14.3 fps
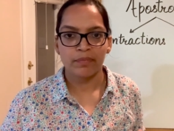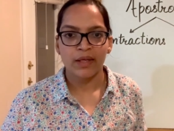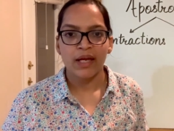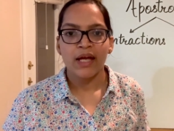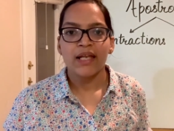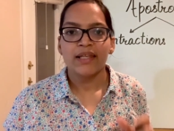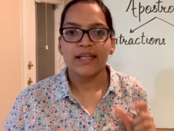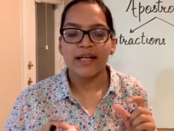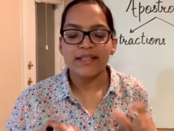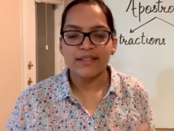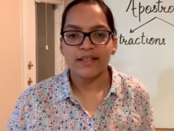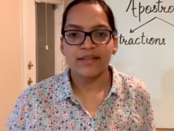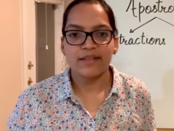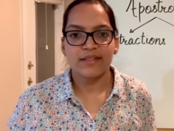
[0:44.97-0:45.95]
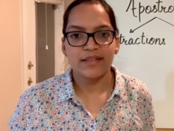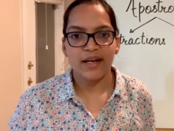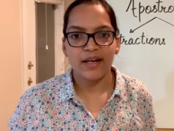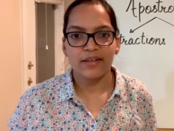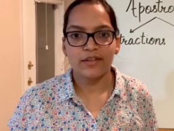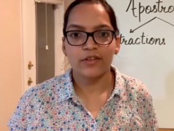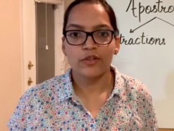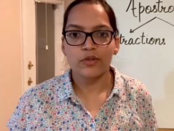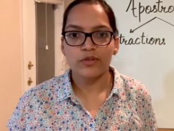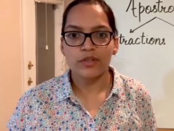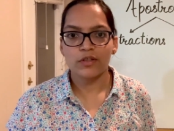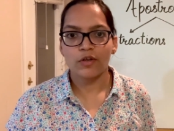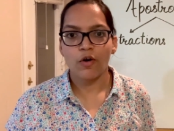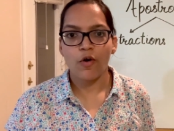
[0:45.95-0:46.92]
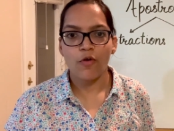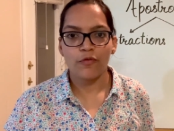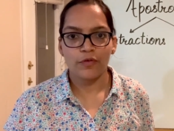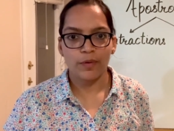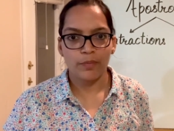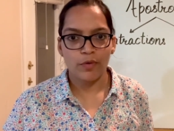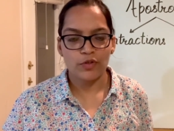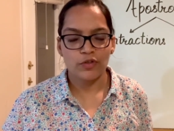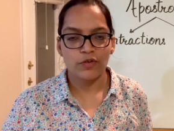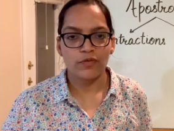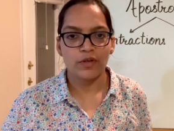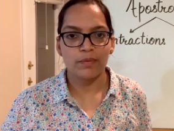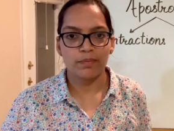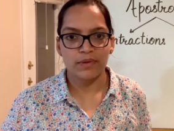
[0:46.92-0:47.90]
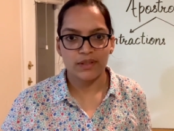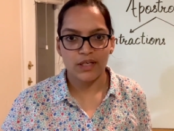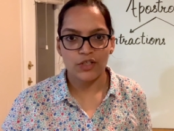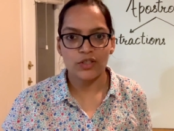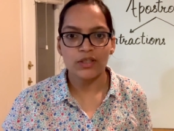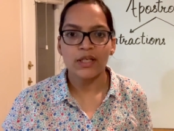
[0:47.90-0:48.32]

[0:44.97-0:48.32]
Let's understand the usage of apostrophe in possession